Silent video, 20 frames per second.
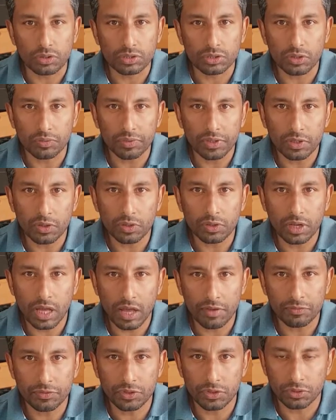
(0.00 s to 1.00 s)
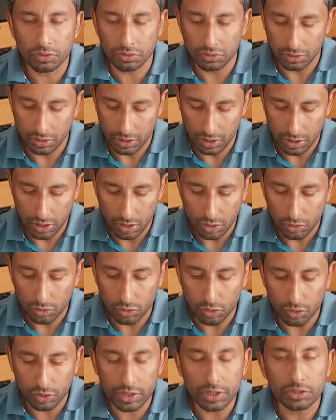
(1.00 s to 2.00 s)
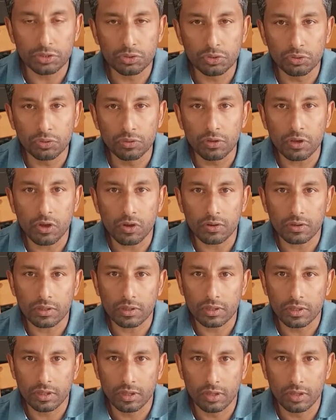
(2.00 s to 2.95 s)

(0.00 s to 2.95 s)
so we don't have to cook it too long.